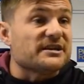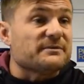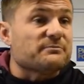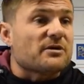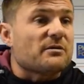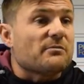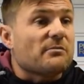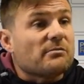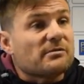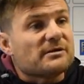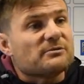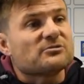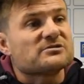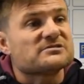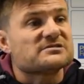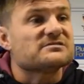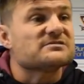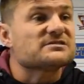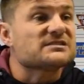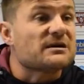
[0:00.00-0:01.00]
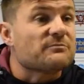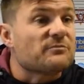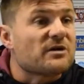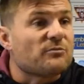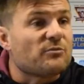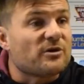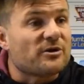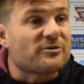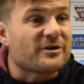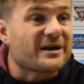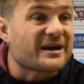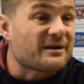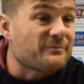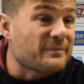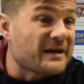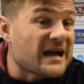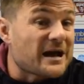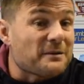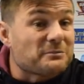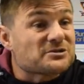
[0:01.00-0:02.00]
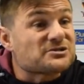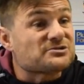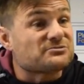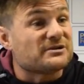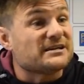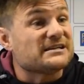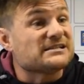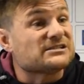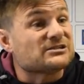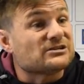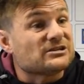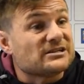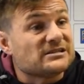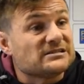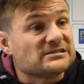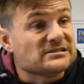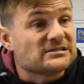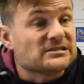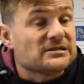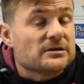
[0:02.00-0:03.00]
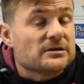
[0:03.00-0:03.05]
he probably wasn't someone we were going to be able to re-sign.